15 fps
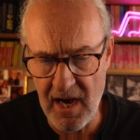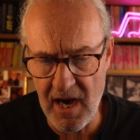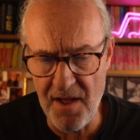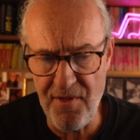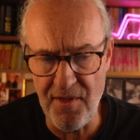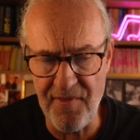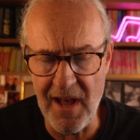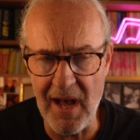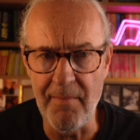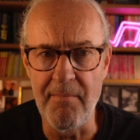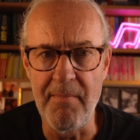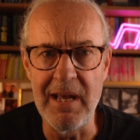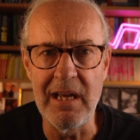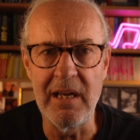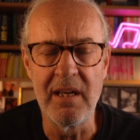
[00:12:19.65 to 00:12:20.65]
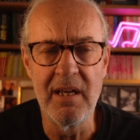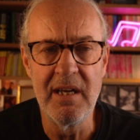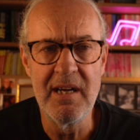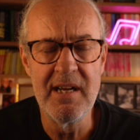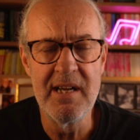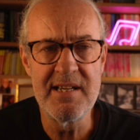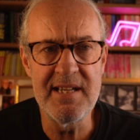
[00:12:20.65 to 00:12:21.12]
other than me
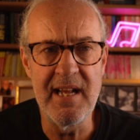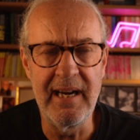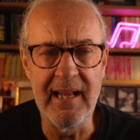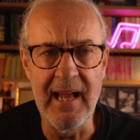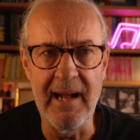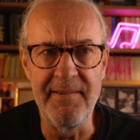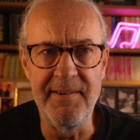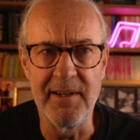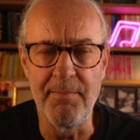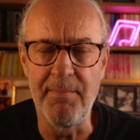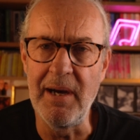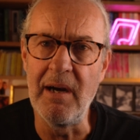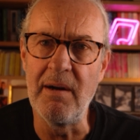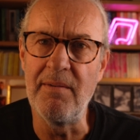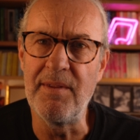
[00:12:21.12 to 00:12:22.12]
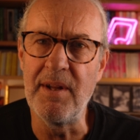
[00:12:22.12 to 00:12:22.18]
telling Andy about